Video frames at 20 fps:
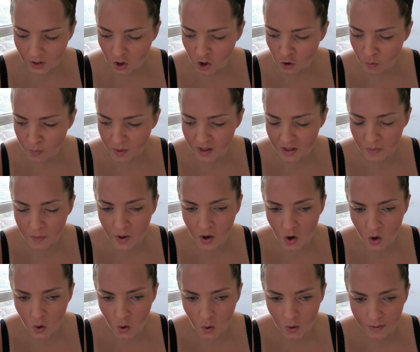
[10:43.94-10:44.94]
Cupid's
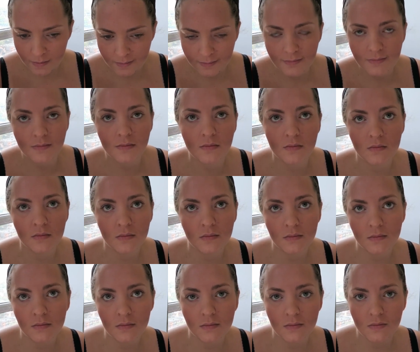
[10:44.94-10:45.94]
bow.
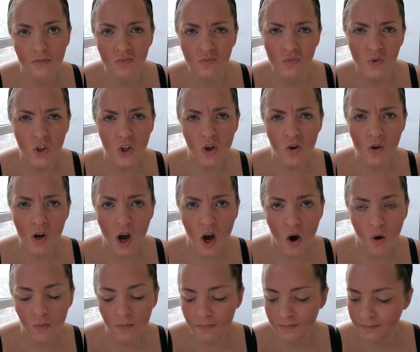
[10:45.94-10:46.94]
You
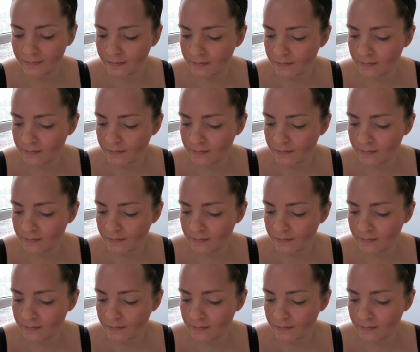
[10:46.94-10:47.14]
know.